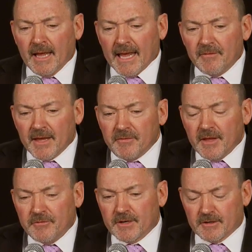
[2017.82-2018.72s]
And then
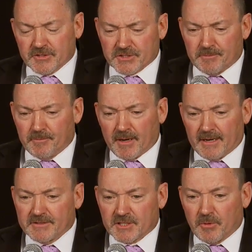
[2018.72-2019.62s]
there are some
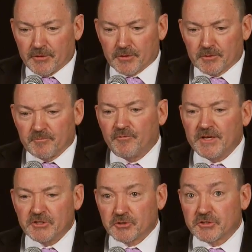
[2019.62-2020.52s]
other
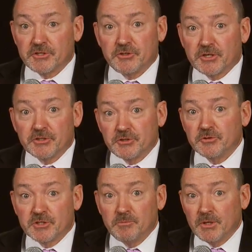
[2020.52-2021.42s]
features that you can
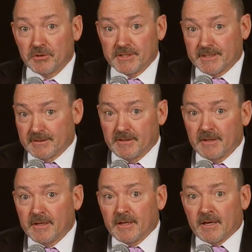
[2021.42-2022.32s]
choose to build in.
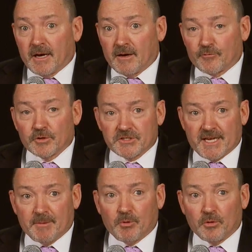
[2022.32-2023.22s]
For
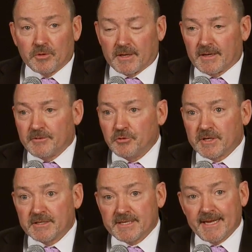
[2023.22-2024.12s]
example, you
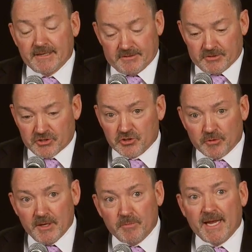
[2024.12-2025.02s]
can take
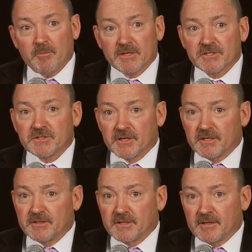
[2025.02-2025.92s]
straight payments that
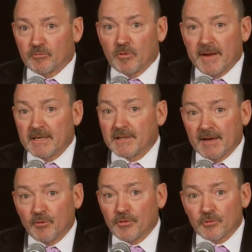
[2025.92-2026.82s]
remain
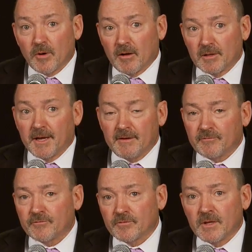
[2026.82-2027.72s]
level throughout
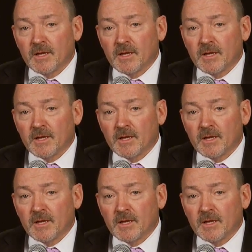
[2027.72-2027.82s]
life,